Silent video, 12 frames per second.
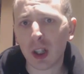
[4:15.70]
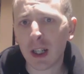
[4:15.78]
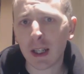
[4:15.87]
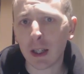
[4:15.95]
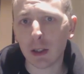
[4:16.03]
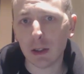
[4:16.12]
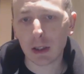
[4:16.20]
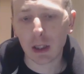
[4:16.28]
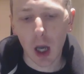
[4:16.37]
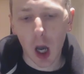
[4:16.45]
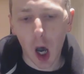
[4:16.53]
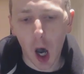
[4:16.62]
brilliant.
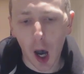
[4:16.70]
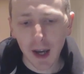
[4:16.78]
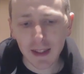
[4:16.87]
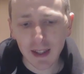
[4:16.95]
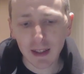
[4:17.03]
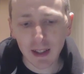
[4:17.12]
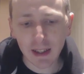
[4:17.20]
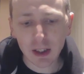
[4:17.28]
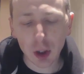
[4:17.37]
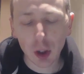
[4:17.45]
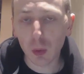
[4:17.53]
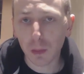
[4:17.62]
I think
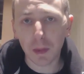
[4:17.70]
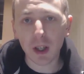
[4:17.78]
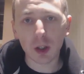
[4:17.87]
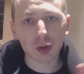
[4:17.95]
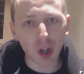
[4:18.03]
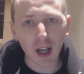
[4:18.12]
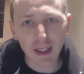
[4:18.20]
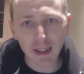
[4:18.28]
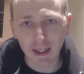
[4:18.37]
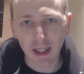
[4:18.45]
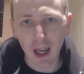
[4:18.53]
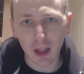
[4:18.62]
these two would be
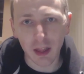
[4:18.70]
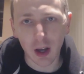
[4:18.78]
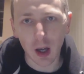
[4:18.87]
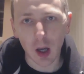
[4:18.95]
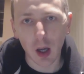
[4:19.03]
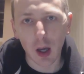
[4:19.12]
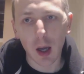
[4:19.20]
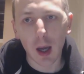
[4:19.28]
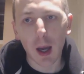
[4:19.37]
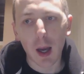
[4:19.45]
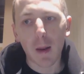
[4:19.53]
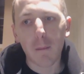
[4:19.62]
great together.
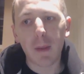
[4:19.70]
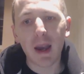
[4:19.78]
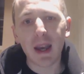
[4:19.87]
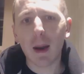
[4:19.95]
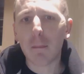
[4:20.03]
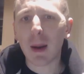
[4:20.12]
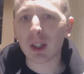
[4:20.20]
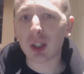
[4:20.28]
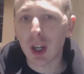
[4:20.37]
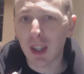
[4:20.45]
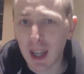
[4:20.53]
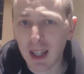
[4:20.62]
But in a
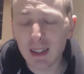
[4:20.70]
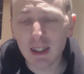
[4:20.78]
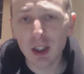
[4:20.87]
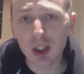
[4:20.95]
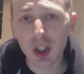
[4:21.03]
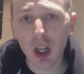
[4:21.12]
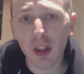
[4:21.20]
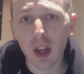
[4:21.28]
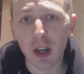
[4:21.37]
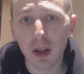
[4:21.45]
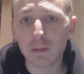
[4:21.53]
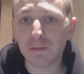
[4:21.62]
match against each
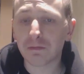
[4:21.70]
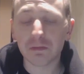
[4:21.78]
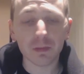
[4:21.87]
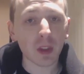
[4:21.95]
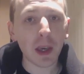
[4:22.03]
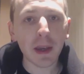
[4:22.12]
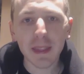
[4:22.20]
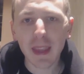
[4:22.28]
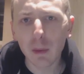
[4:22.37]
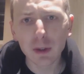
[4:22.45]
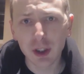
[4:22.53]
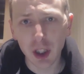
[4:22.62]
other,
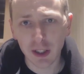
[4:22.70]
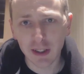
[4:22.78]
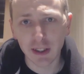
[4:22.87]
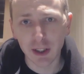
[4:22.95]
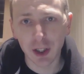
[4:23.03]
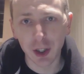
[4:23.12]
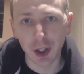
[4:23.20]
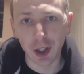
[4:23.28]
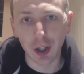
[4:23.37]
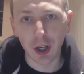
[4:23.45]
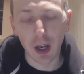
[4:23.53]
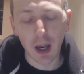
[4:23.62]
they were just as
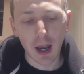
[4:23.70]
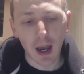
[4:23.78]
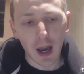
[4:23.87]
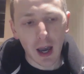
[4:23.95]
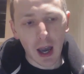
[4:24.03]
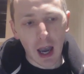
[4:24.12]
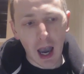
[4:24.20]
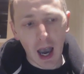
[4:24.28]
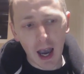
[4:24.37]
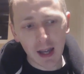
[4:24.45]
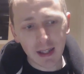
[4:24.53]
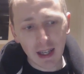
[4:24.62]
good.
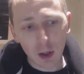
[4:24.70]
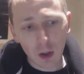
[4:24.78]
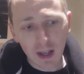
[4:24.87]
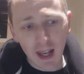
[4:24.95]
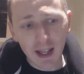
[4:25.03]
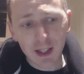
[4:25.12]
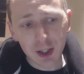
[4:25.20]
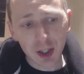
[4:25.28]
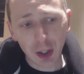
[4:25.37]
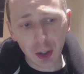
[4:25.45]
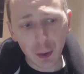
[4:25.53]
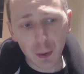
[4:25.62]
And it led
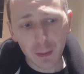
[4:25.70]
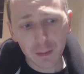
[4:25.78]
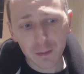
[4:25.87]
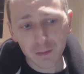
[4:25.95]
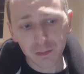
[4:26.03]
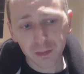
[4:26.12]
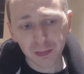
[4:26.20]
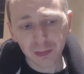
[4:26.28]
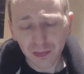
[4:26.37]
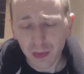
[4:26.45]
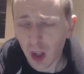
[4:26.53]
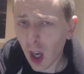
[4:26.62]
to,
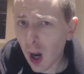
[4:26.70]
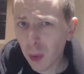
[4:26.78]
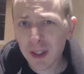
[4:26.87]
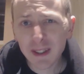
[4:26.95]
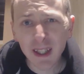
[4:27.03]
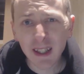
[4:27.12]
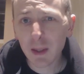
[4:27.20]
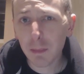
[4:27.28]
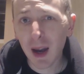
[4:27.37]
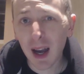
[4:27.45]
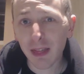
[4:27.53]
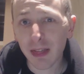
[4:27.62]
I wouldn't say it's a
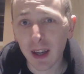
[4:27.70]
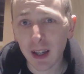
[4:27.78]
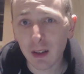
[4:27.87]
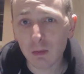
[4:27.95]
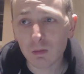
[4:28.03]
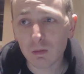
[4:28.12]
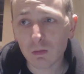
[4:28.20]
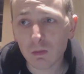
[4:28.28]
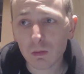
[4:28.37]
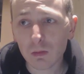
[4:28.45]
bad thing,